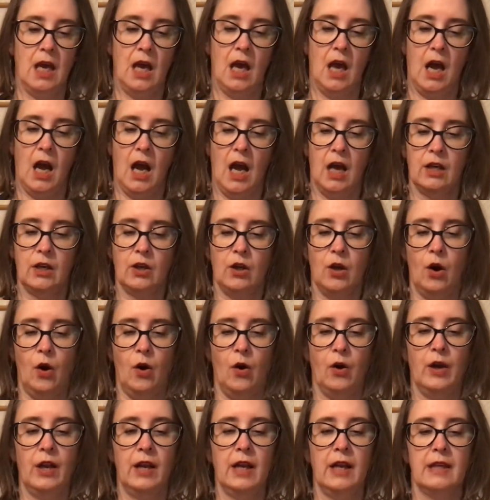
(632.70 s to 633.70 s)
and
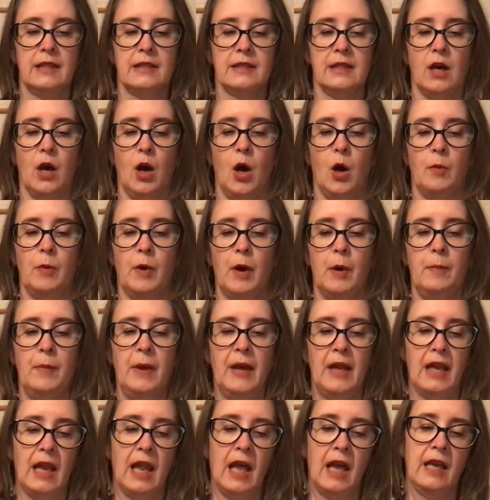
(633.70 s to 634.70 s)
coil it up a bit
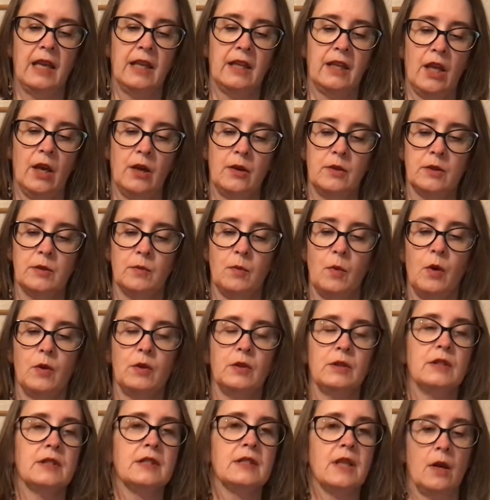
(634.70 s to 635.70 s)
like those
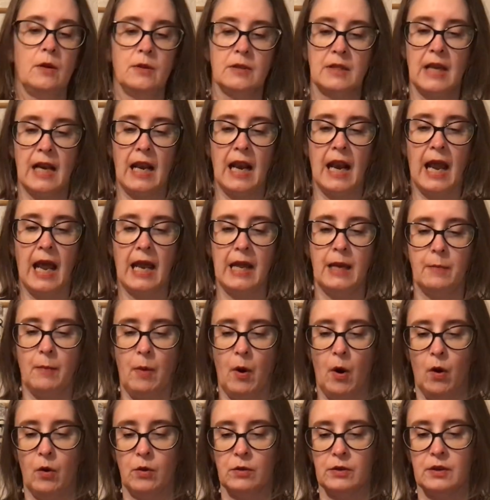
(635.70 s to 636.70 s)
ones, those clay
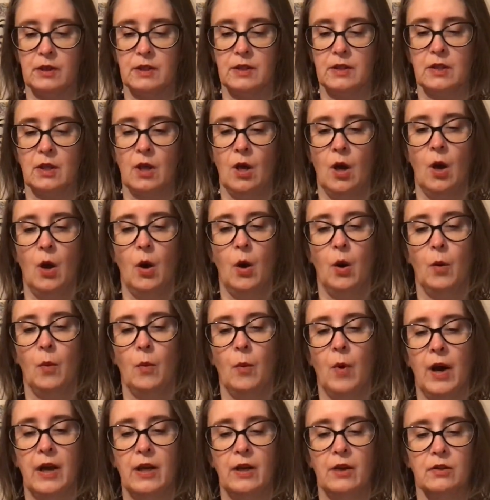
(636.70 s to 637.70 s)
pots, where
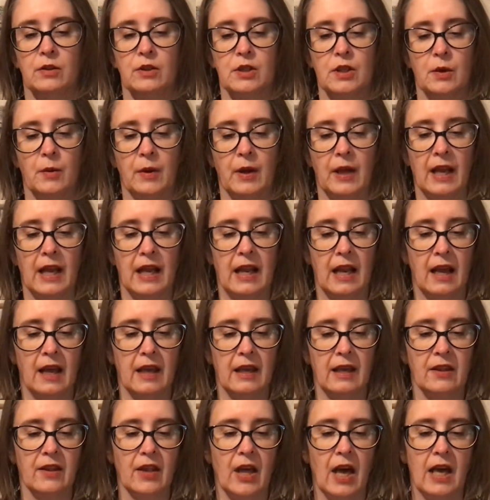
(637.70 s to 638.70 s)
you're doing it like
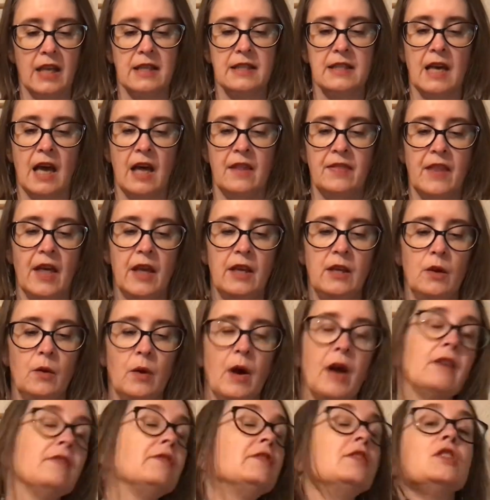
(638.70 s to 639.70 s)
that, and then you
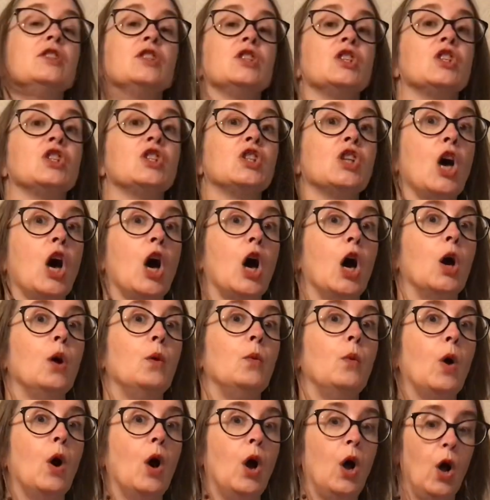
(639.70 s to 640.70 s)
have to sew
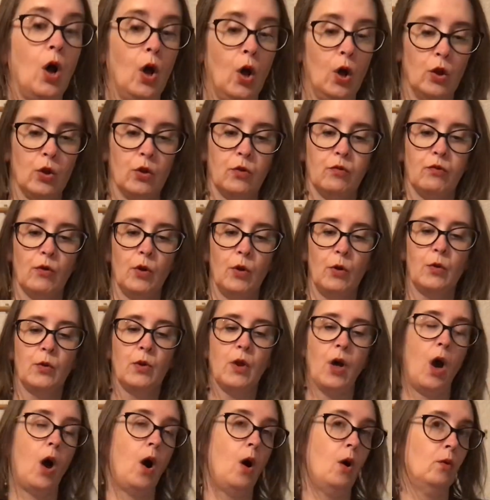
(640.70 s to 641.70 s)
through the
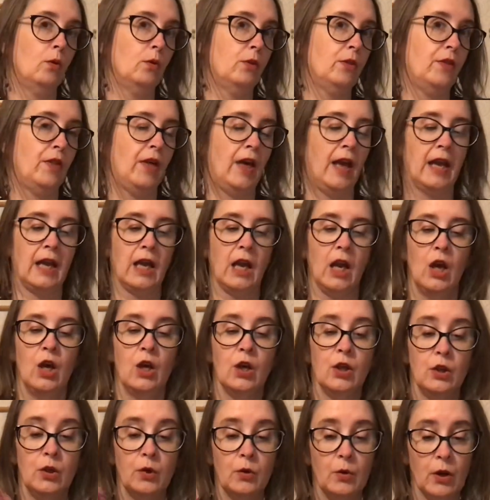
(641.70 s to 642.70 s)
whole thing.
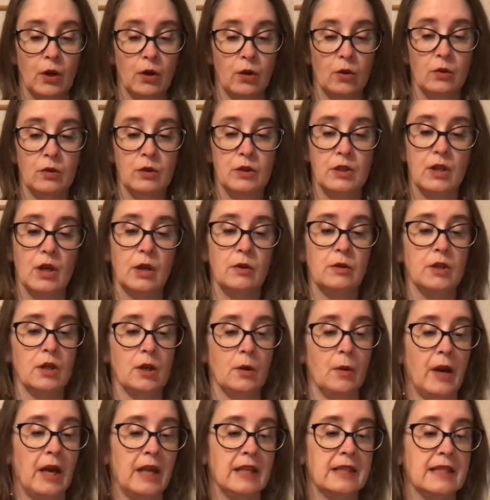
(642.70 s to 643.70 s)
You can also do
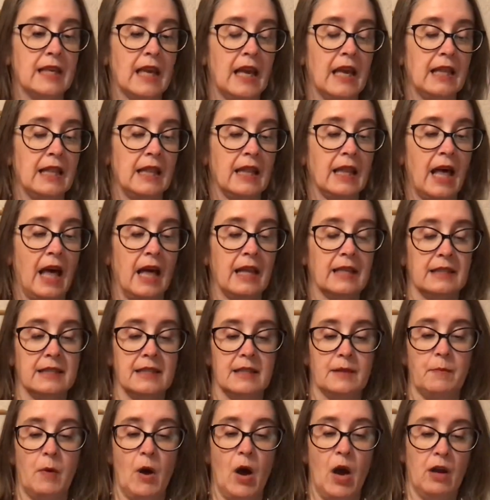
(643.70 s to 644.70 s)
it in that
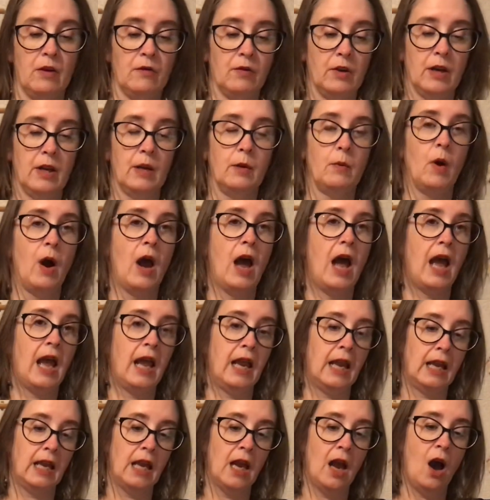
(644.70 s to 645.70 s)
spirally
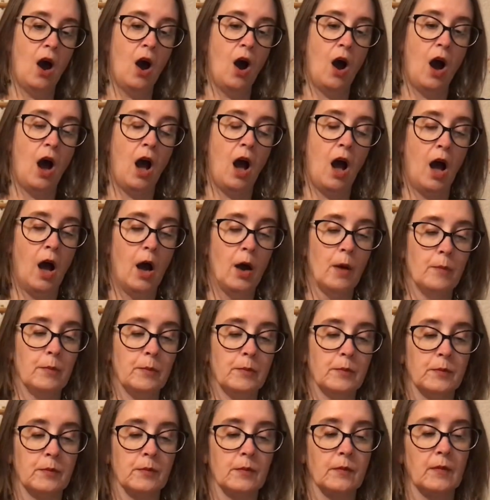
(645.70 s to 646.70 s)
way
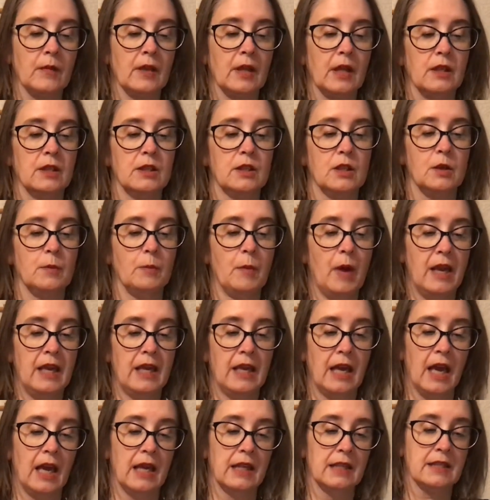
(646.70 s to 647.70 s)
to make
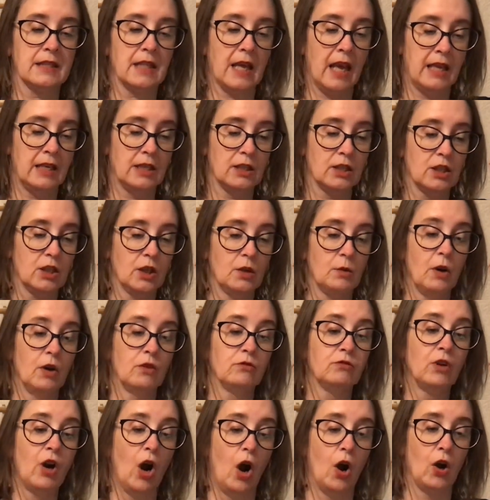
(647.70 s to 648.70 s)
it into a
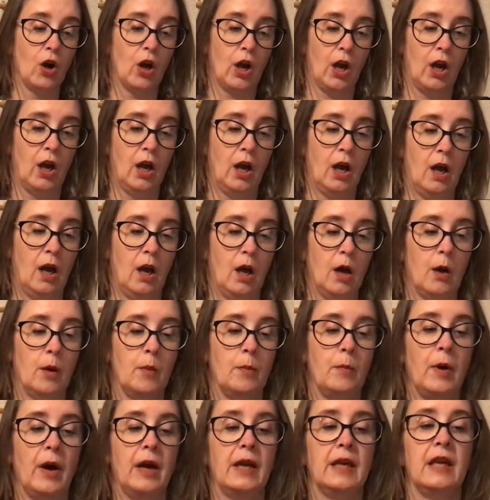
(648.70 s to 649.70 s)
rug
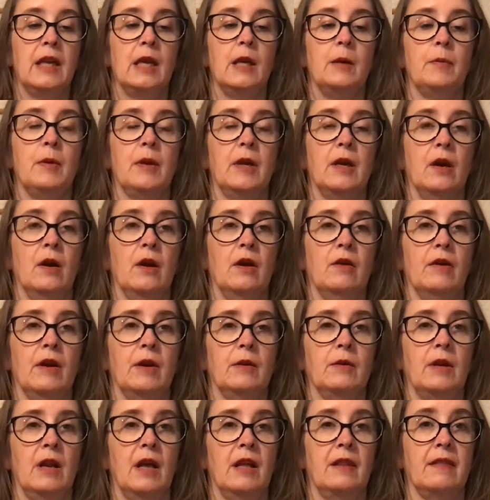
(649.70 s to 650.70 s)
by keeping going around
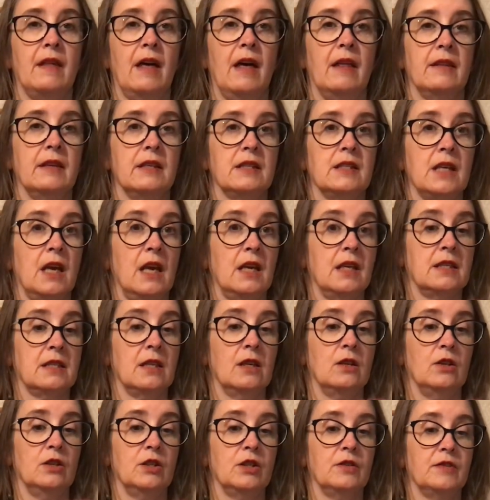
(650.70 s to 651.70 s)
like that. That takes a
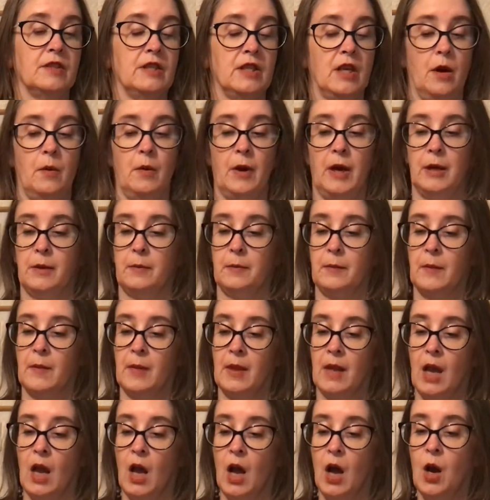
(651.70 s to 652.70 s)
lot of sewing.
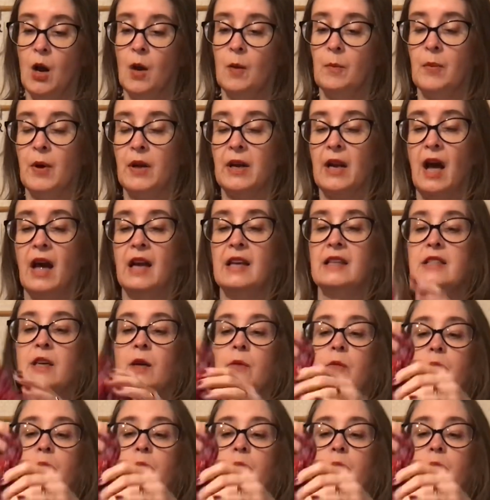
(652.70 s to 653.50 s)
But I don't